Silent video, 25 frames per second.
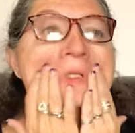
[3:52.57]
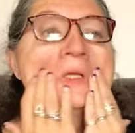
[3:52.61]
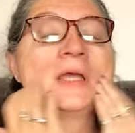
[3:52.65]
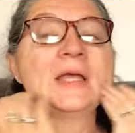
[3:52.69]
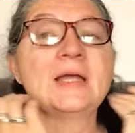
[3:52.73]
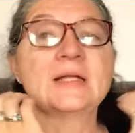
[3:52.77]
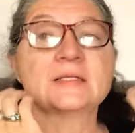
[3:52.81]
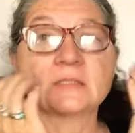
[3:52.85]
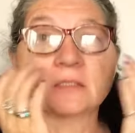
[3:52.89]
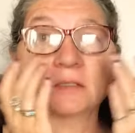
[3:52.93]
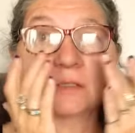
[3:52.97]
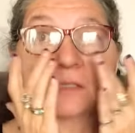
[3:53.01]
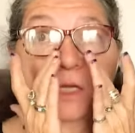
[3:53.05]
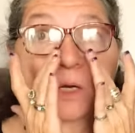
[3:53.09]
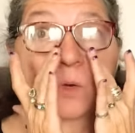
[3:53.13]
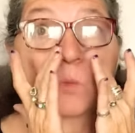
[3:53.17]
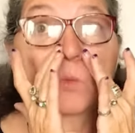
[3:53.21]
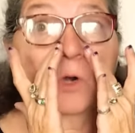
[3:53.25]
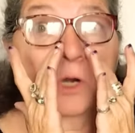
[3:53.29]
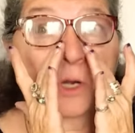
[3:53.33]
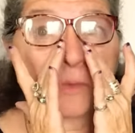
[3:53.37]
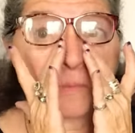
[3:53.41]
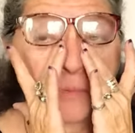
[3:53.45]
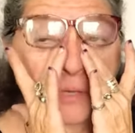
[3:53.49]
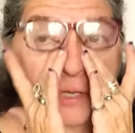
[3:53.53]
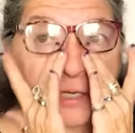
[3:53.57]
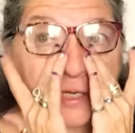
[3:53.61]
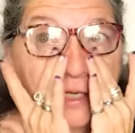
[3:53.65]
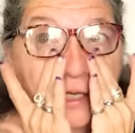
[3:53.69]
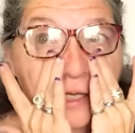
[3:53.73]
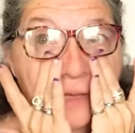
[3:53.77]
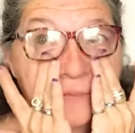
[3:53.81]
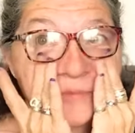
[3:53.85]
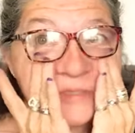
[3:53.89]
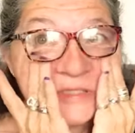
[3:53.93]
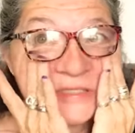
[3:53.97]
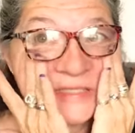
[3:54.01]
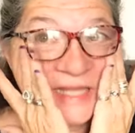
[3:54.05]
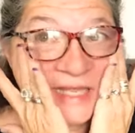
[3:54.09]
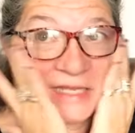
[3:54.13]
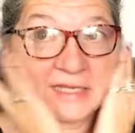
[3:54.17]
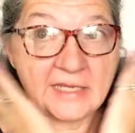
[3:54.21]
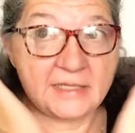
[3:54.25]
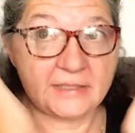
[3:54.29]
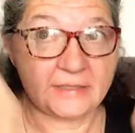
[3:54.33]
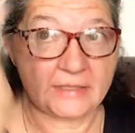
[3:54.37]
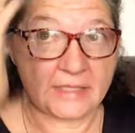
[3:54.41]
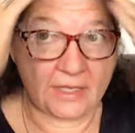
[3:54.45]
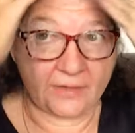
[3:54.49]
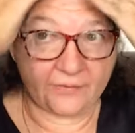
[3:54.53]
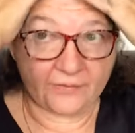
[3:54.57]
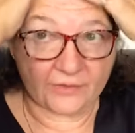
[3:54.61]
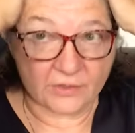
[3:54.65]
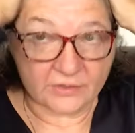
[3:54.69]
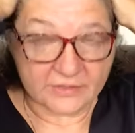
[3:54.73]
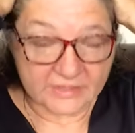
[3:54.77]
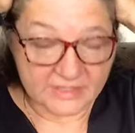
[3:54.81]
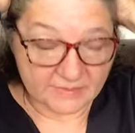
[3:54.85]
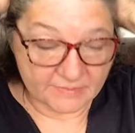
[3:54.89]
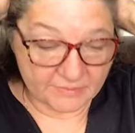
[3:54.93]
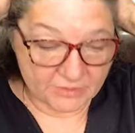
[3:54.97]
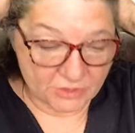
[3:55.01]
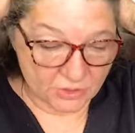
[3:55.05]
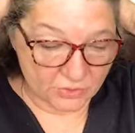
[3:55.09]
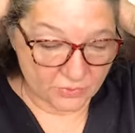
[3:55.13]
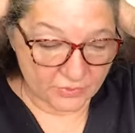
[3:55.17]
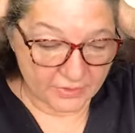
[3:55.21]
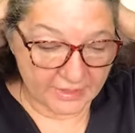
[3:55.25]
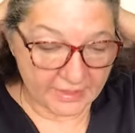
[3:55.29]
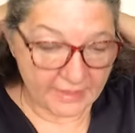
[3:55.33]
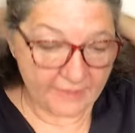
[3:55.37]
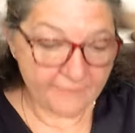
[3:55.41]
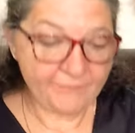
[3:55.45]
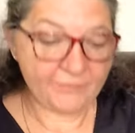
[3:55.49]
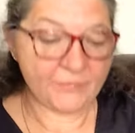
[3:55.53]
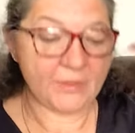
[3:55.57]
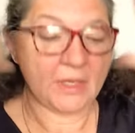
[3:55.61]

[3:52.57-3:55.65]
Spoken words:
it's a lot of work putting up and taking down the Christmas tree.